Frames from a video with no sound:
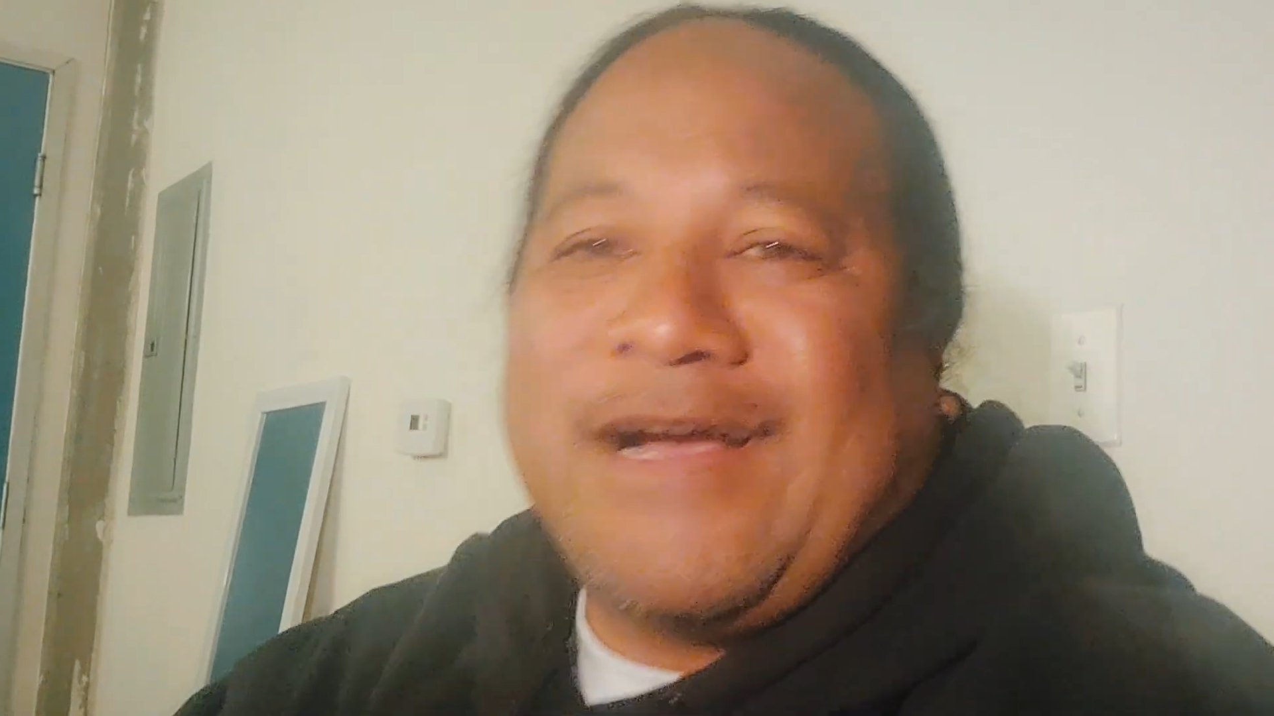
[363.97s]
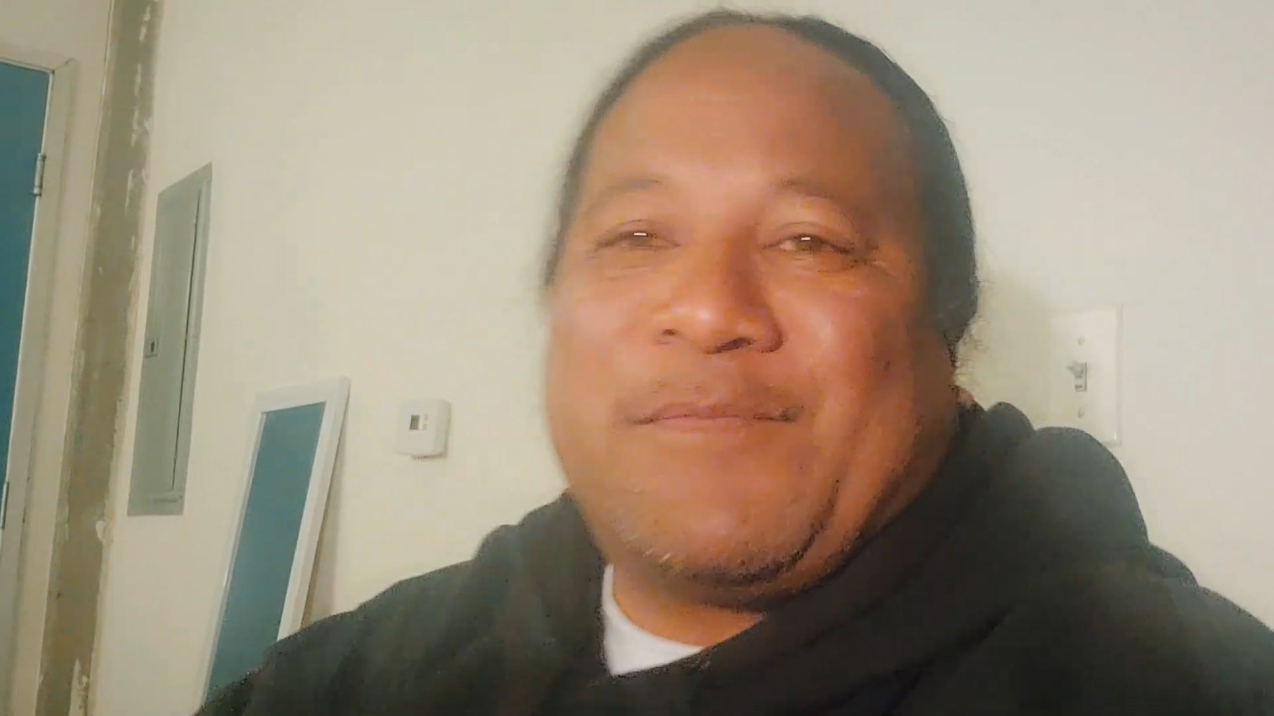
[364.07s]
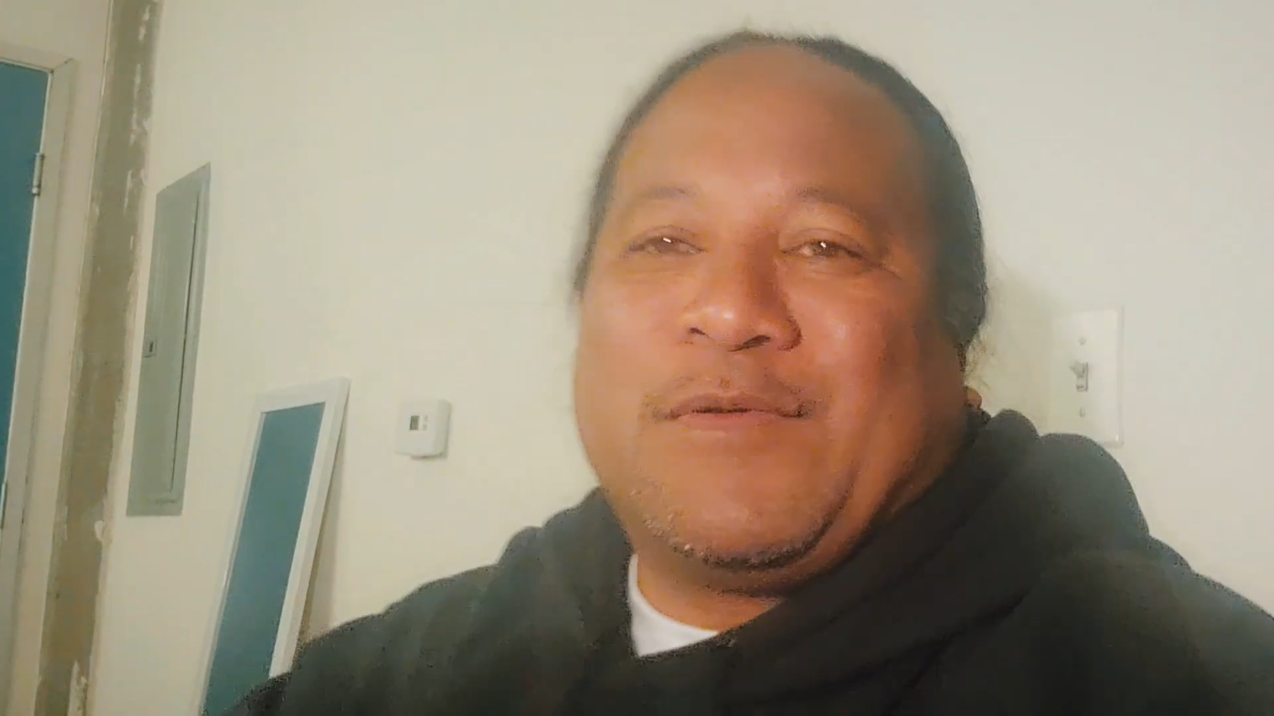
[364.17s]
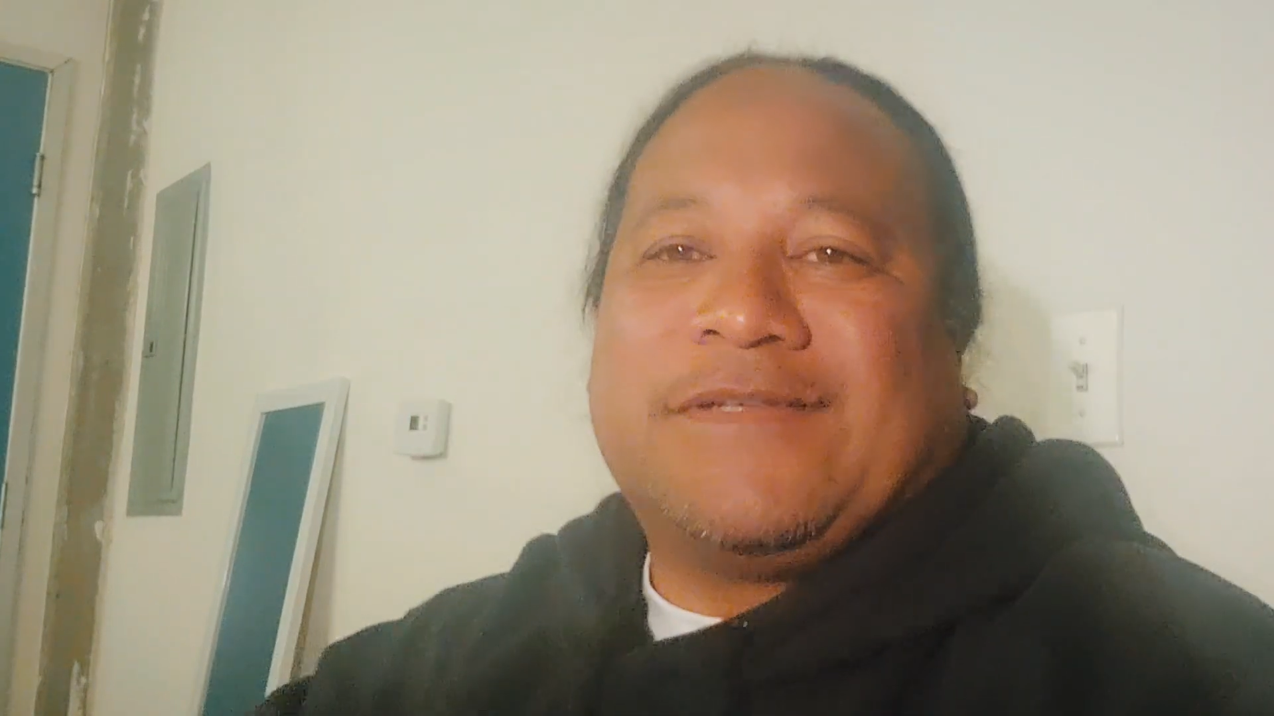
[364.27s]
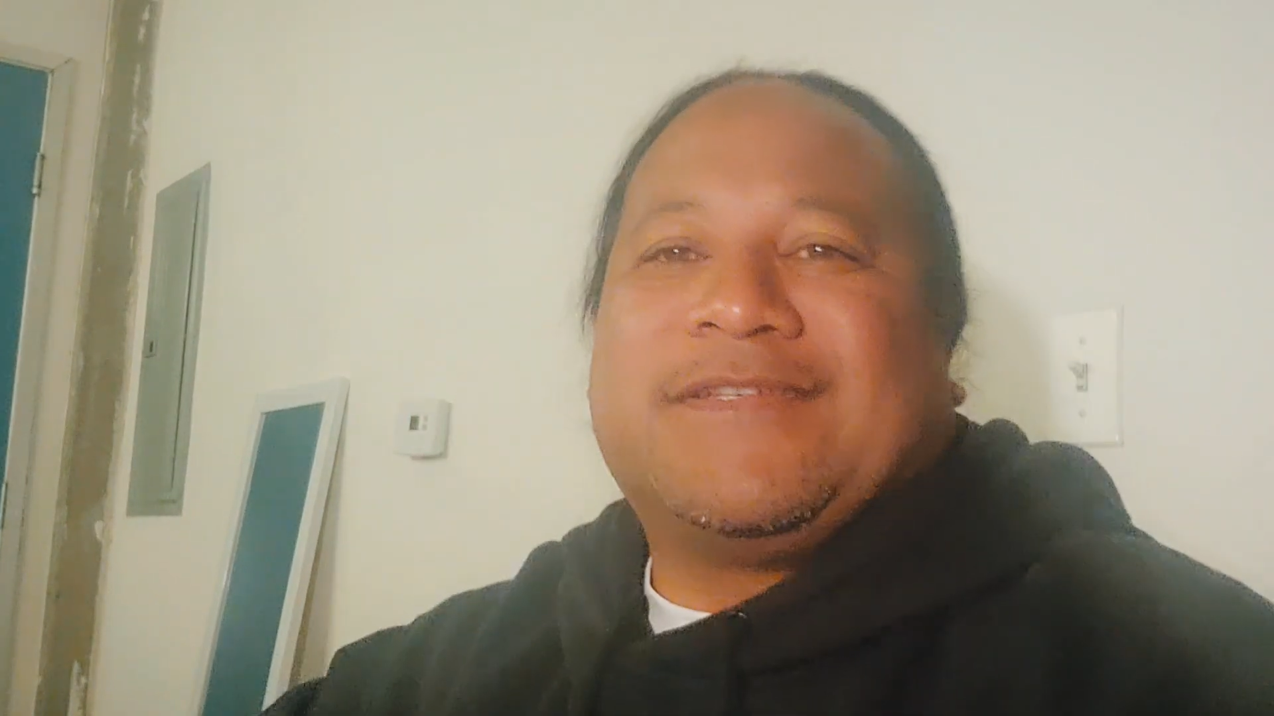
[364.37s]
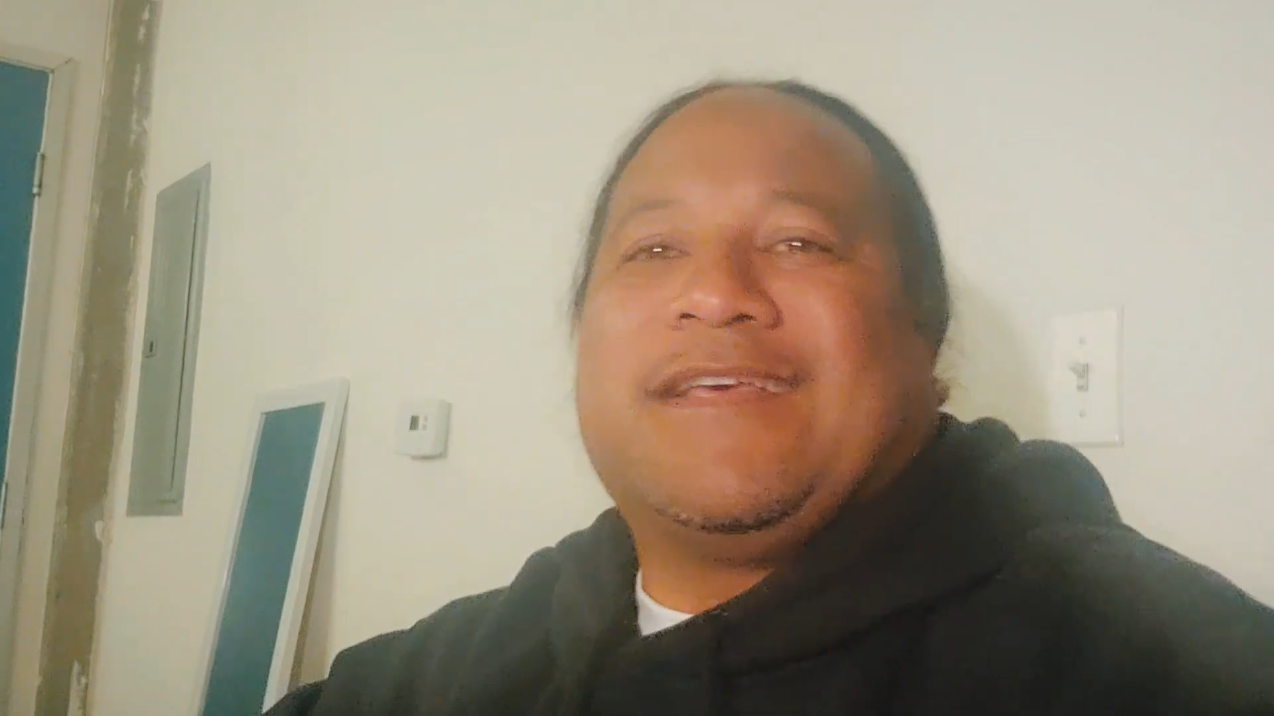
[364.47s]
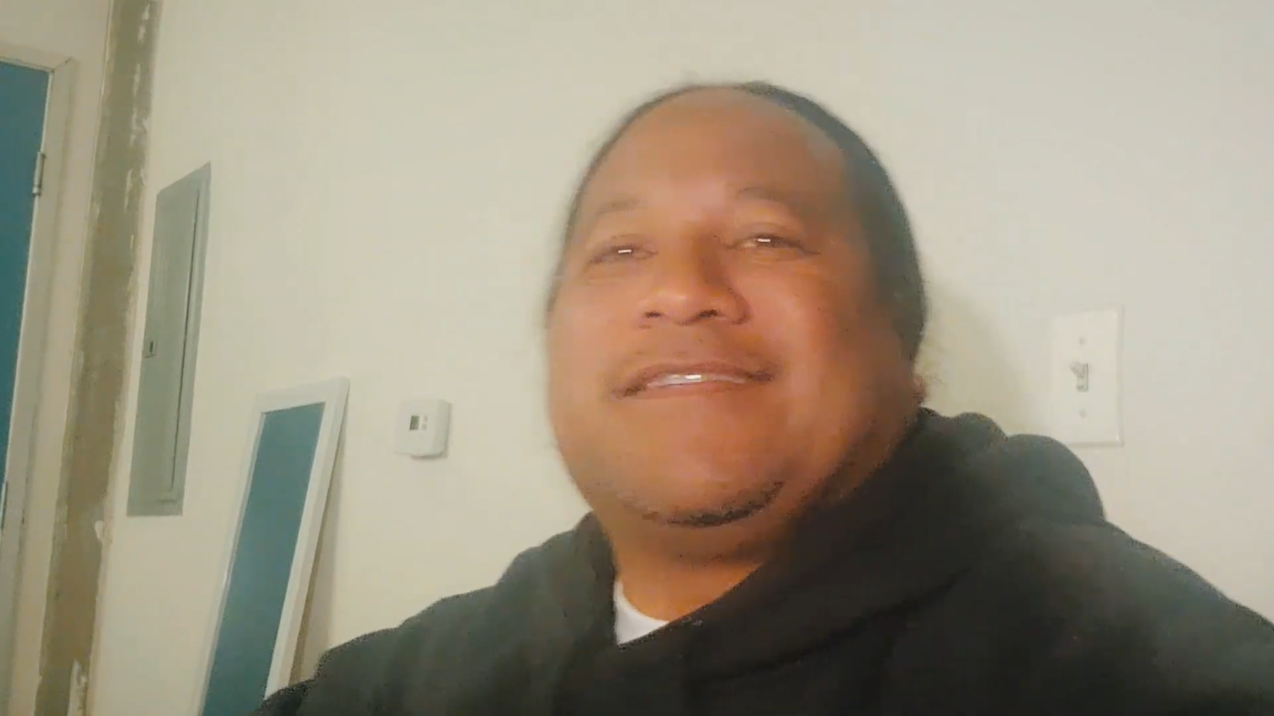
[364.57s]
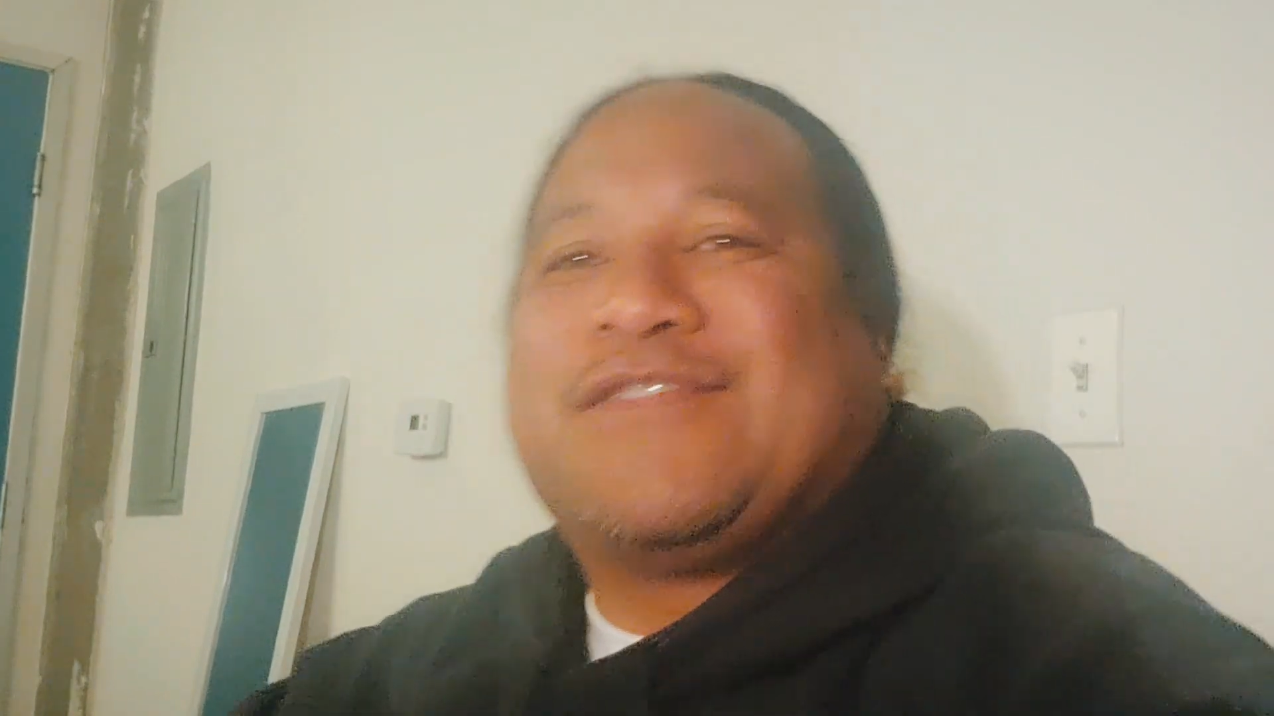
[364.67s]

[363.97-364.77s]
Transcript: appreciate